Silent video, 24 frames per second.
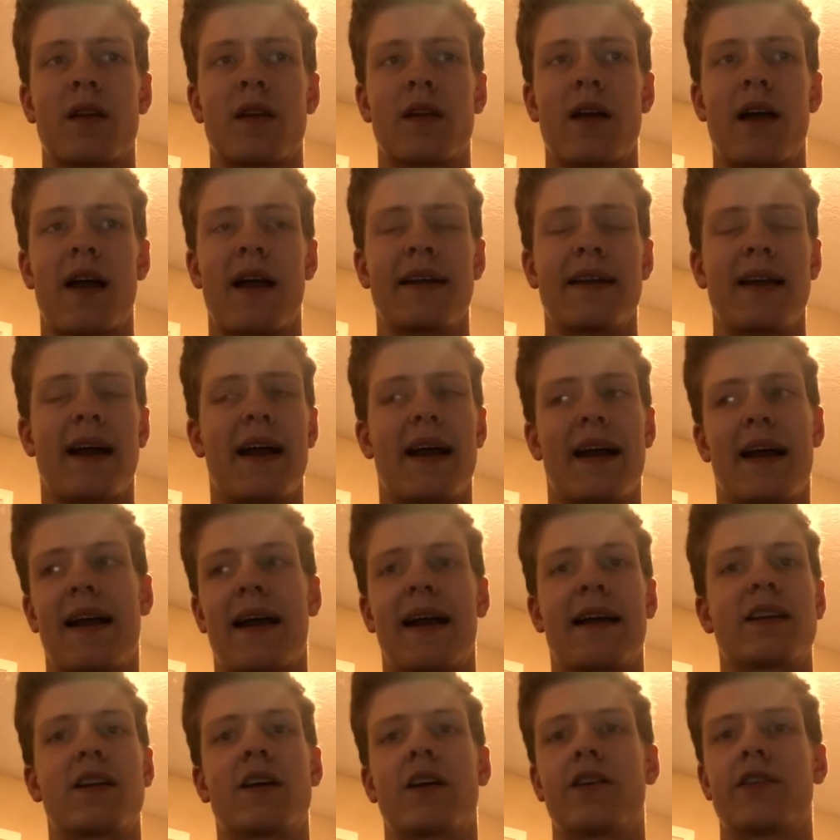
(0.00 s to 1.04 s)
I, I
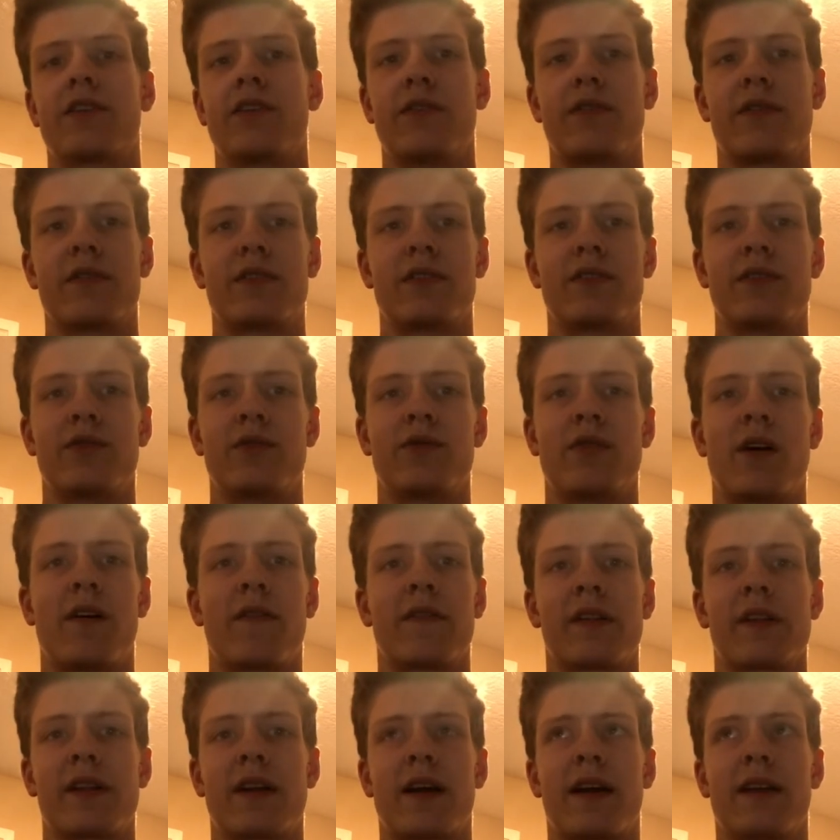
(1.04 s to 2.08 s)
had gotten used to,
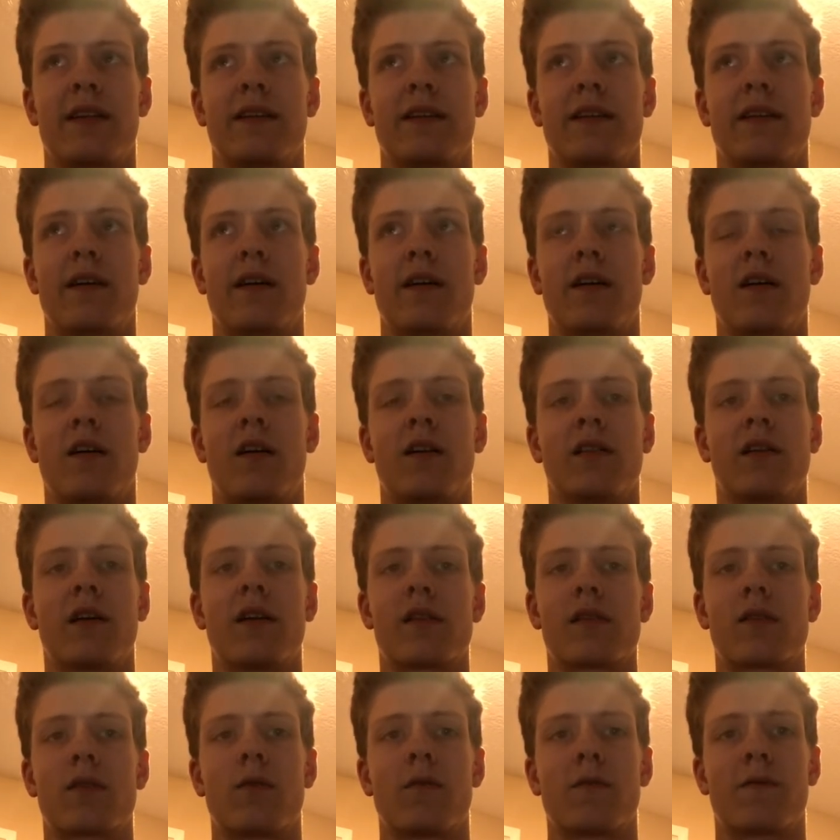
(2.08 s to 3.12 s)
obviously, I did uh, online
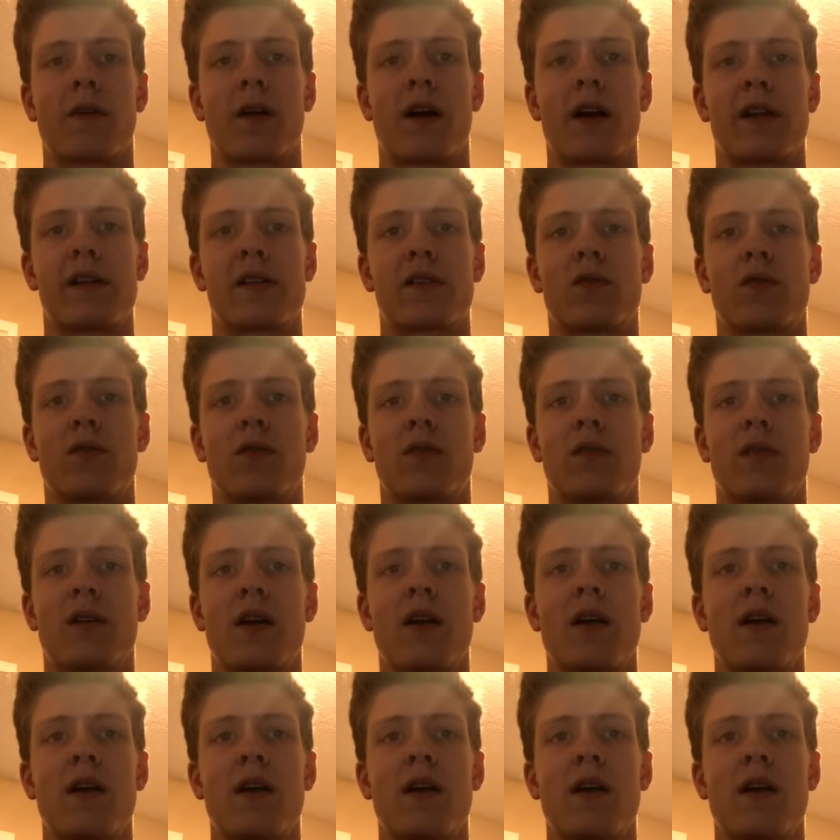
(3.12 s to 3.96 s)
school for high school.